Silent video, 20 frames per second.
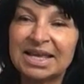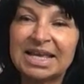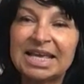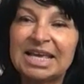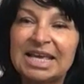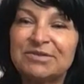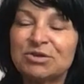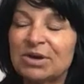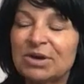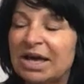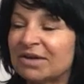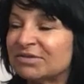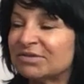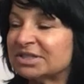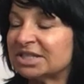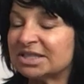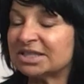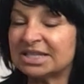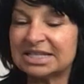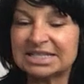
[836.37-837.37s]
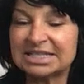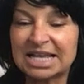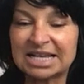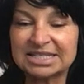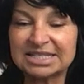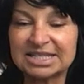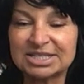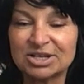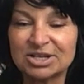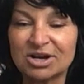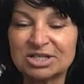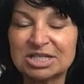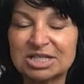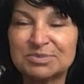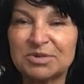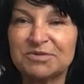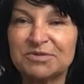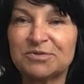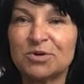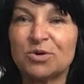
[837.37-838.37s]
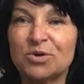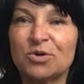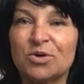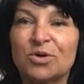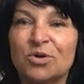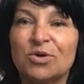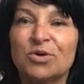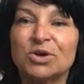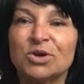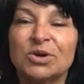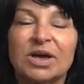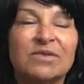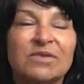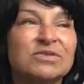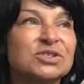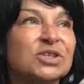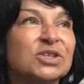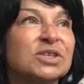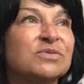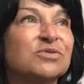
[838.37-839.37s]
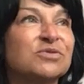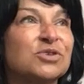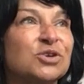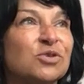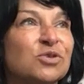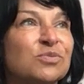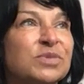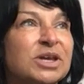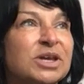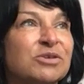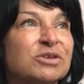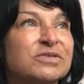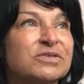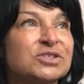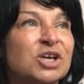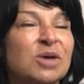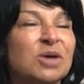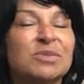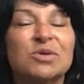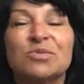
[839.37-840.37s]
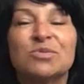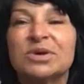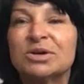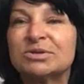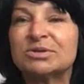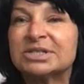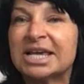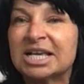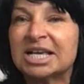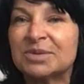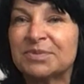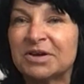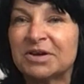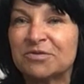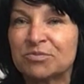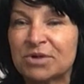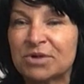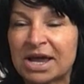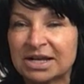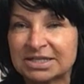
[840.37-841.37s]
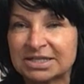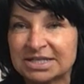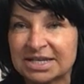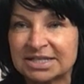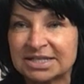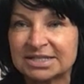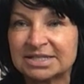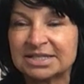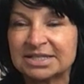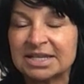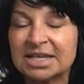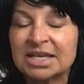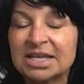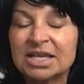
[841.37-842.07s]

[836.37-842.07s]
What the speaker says: If you haven't done these exercises before, or you haven't done them for a long period of time, it will take a bit of practice.